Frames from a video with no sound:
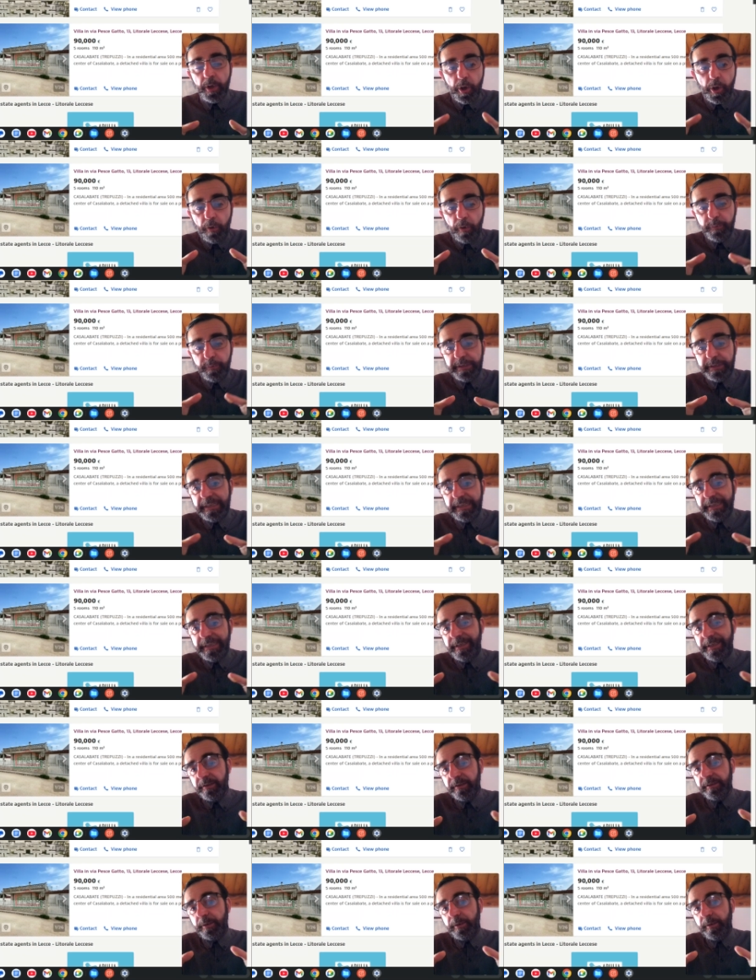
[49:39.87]
Obviously,
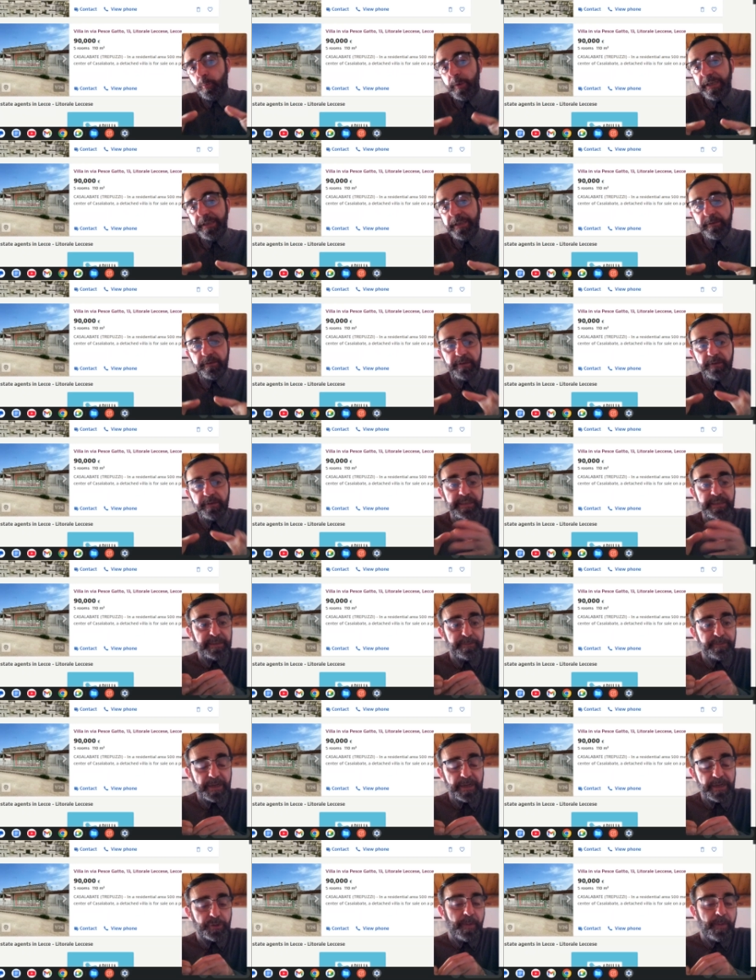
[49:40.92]
here the winter is
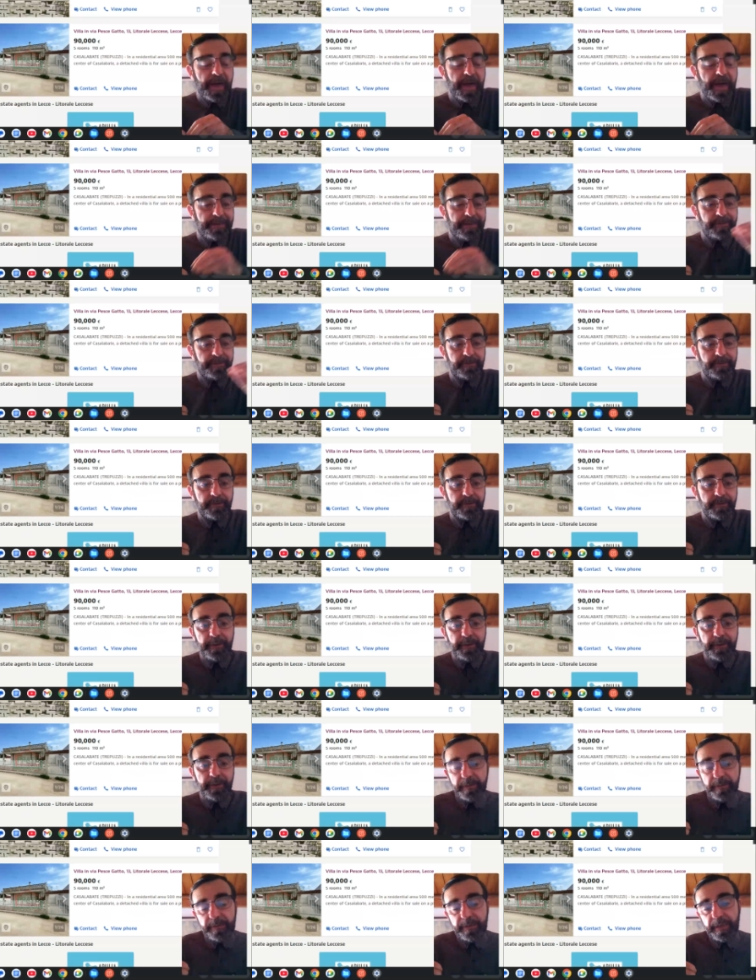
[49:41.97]
much milder
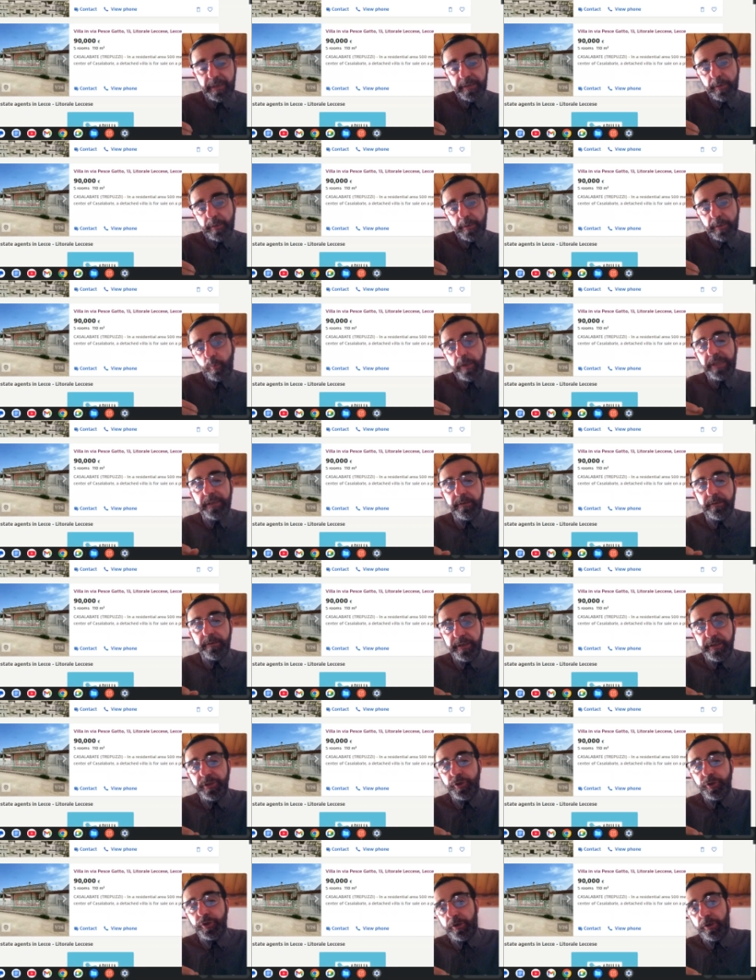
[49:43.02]
than the winter
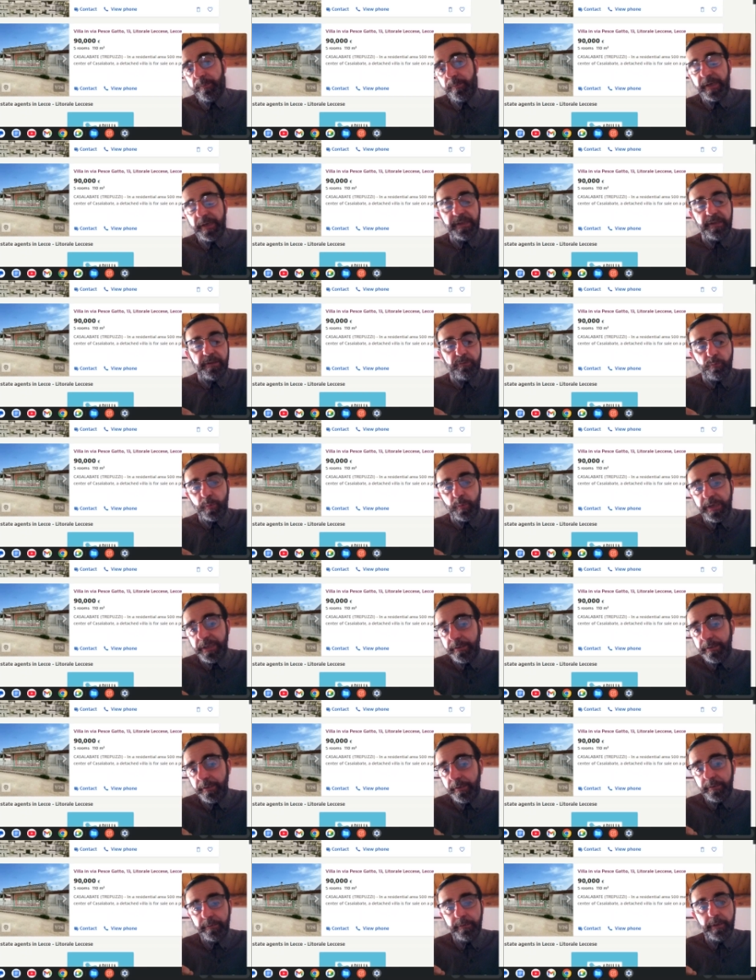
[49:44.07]
in Germany,
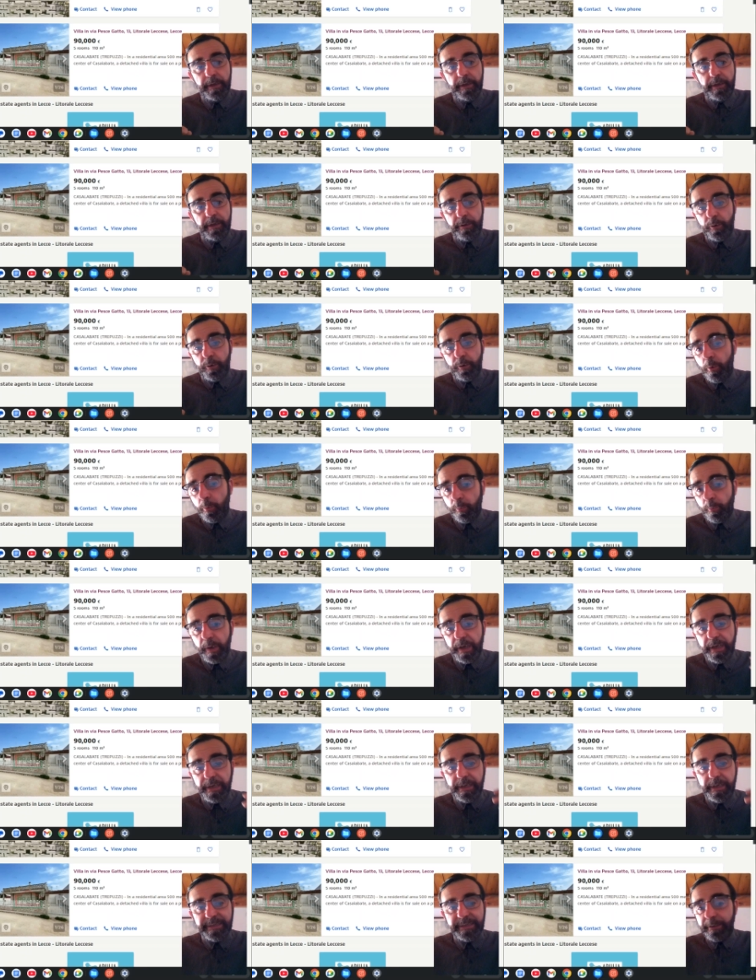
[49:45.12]
Sweden,
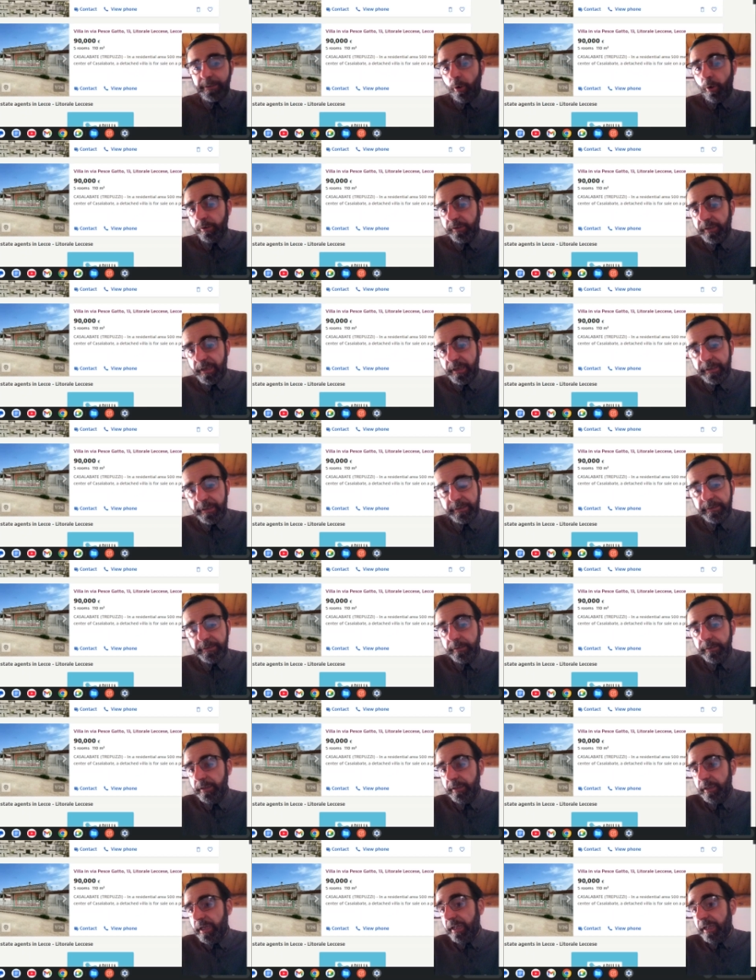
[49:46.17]
Norway, Scotland,
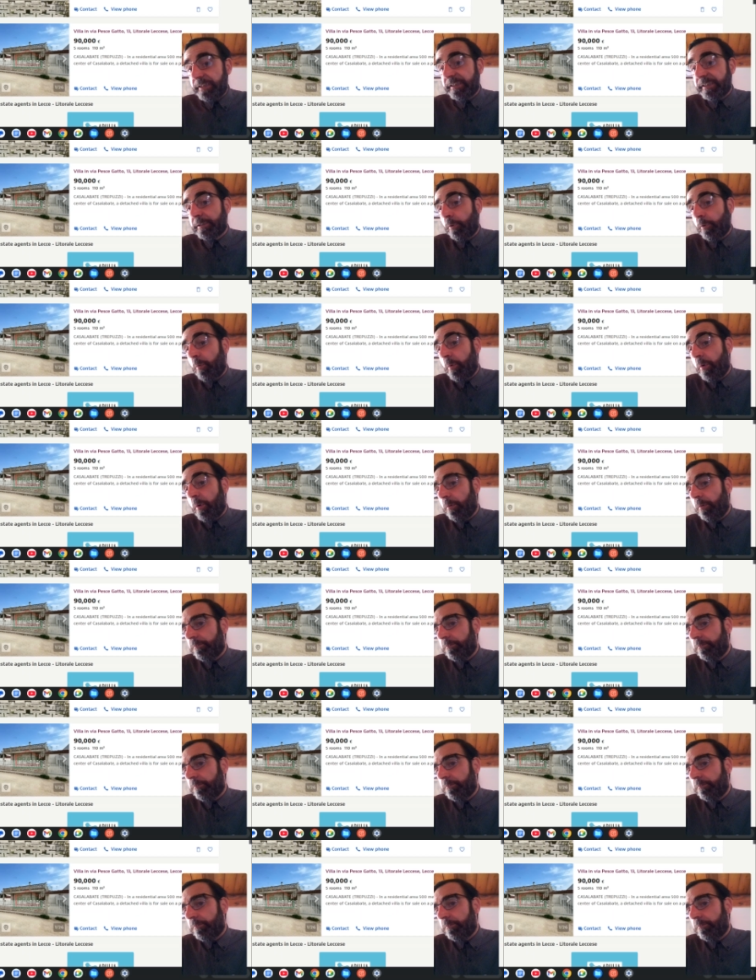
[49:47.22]
and so on.